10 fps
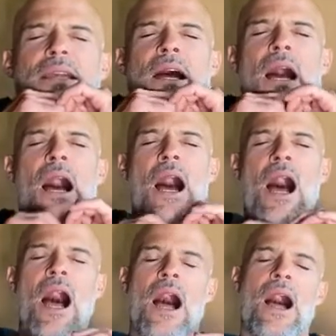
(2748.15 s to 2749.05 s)

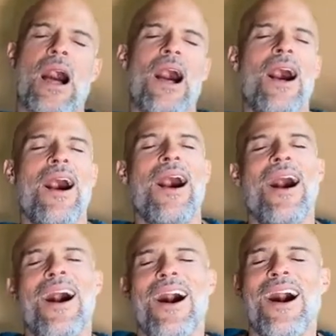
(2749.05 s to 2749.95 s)

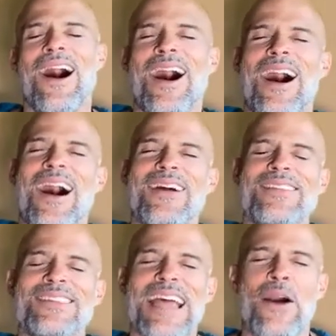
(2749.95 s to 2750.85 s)

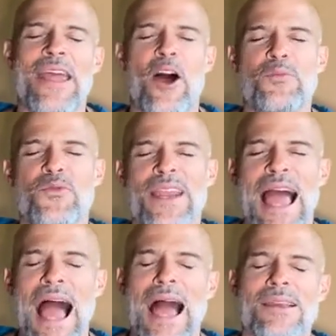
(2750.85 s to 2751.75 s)
The sound helps.
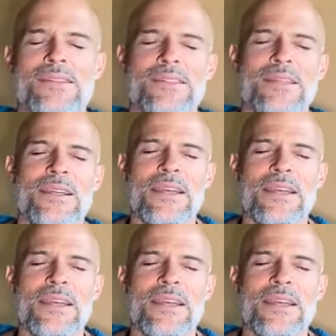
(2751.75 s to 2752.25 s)
Relax.